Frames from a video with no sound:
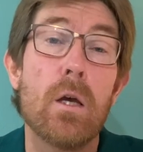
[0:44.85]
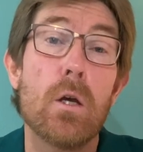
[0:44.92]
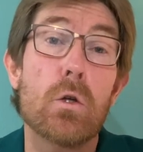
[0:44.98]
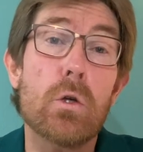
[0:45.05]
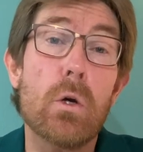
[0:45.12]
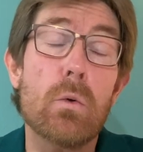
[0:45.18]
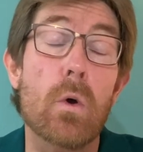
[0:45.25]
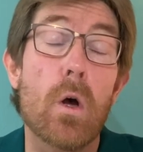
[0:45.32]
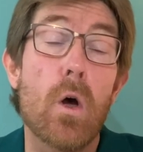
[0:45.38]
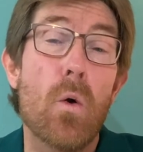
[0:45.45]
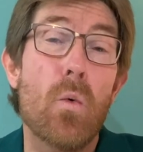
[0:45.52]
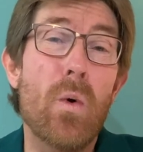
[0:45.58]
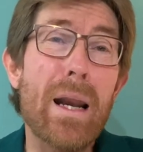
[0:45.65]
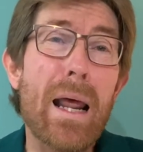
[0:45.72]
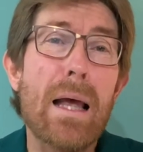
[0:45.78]
So
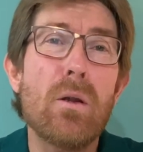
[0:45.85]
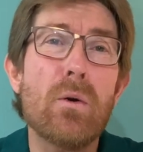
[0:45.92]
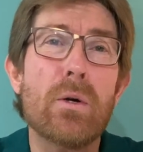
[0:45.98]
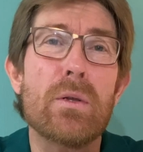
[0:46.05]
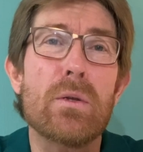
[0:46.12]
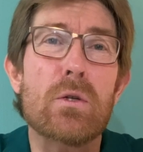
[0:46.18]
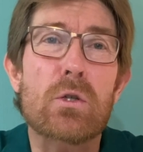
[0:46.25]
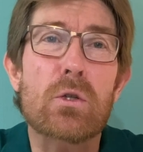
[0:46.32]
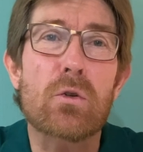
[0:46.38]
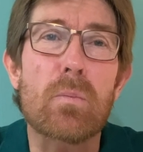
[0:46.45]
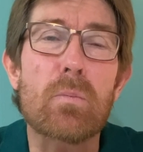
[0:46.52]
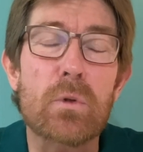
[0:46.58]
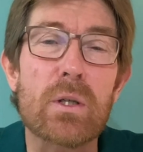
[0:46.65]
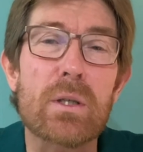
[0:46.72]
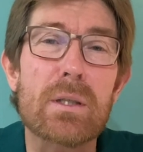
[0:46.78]
when I look in the
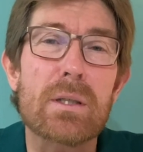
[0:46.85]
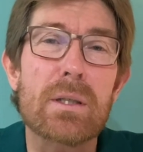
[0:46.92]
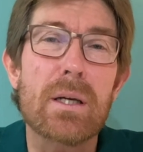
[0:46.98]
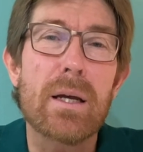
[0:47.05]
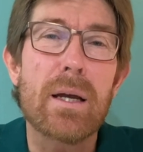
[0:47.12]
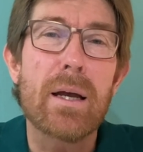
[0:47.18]
scriptures,